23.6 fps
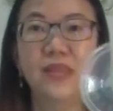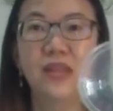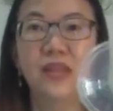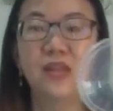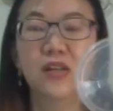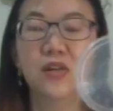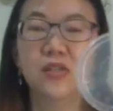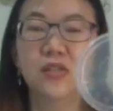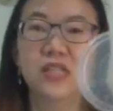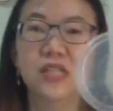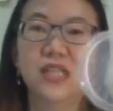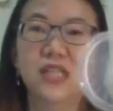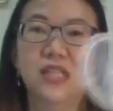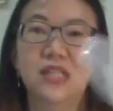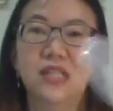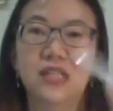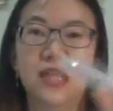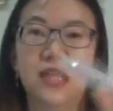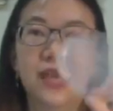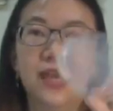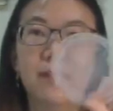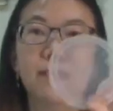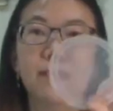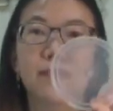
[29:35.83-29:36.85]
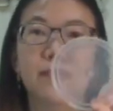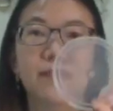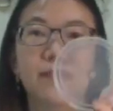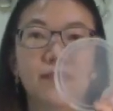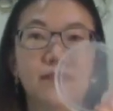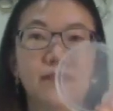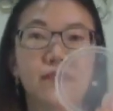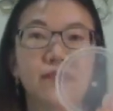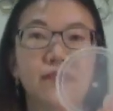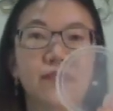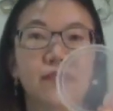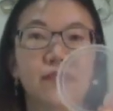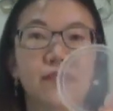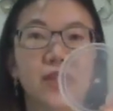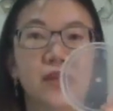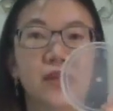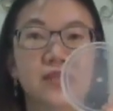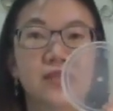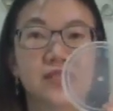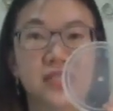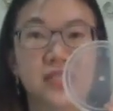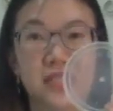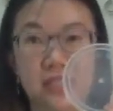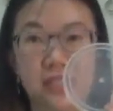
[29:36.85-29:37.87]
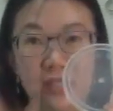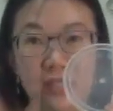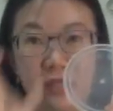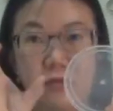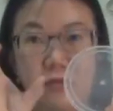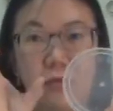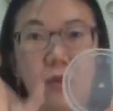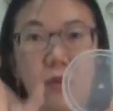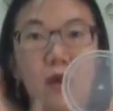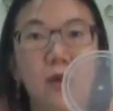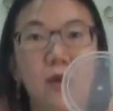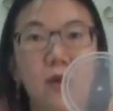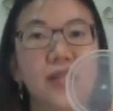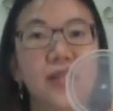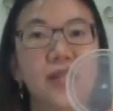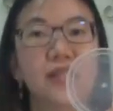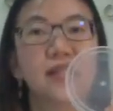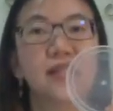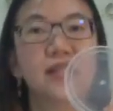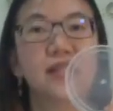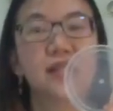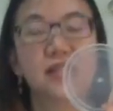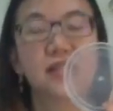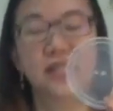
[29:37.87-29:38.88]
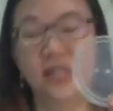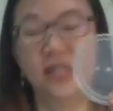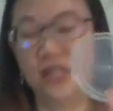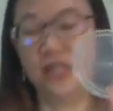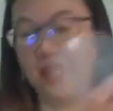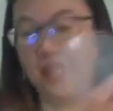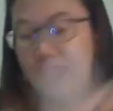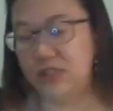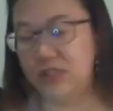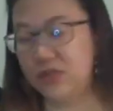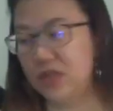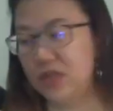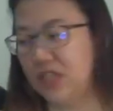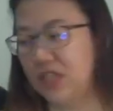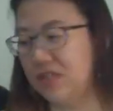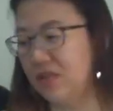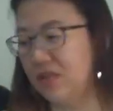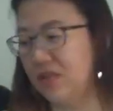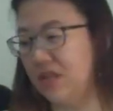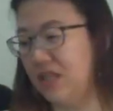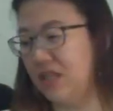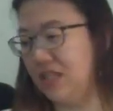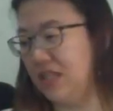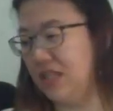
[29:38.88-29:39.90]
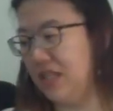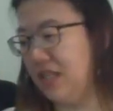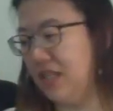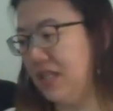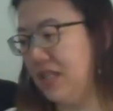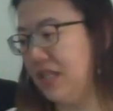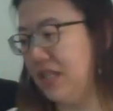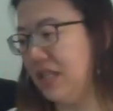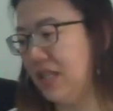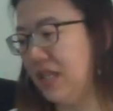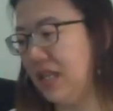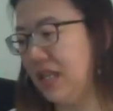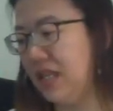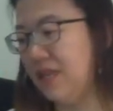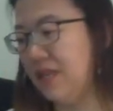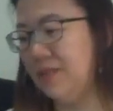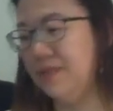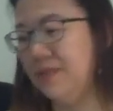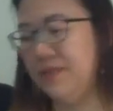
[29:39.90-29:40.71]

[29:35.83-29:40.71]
container cap, the small one, yeah, and trace on it. Okay.